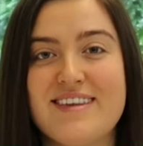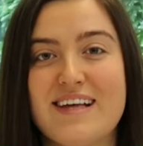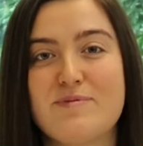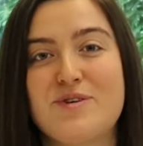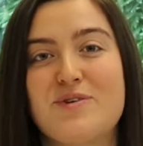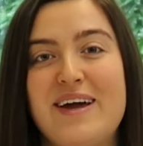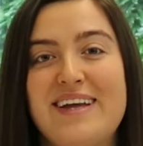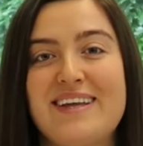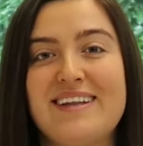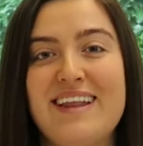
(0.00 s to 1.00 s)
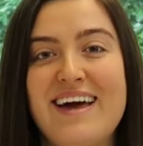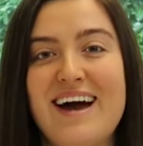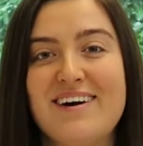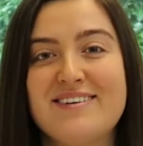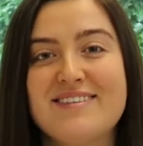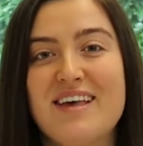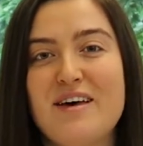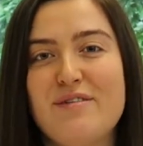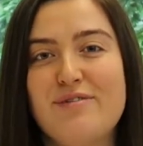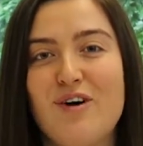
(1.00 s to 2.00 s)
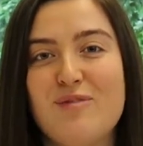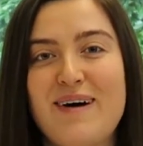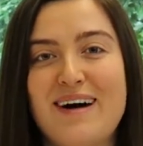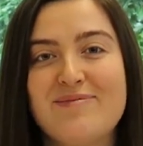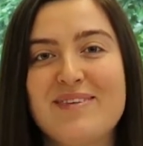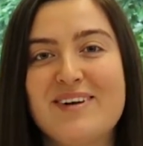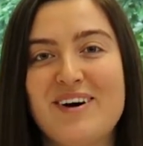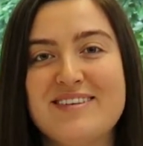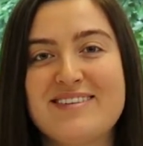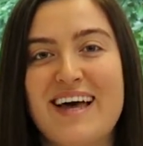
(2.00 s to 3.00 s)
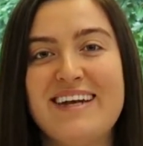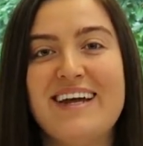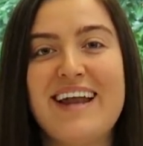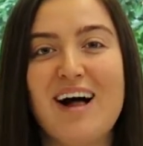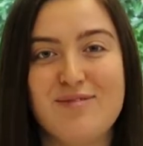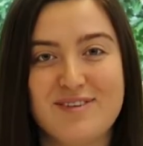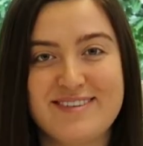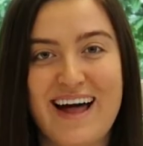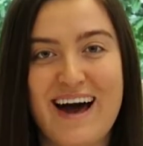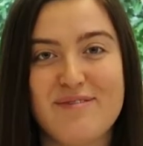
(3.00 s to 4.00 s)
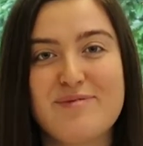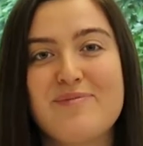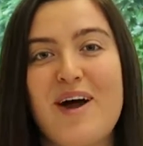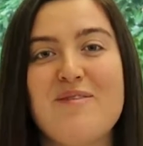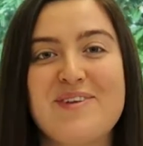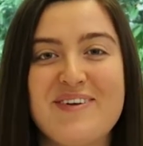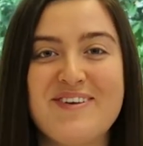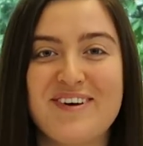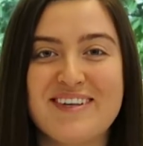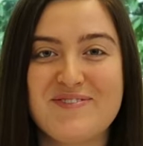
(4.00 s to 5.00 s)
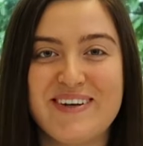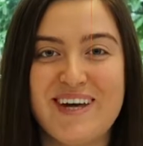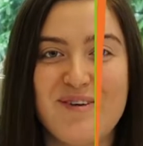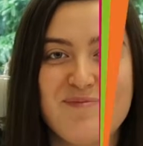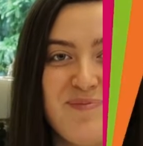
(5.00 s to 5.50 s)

That's between layout, format, content and helpfuls to have. We hope you enjoy this video.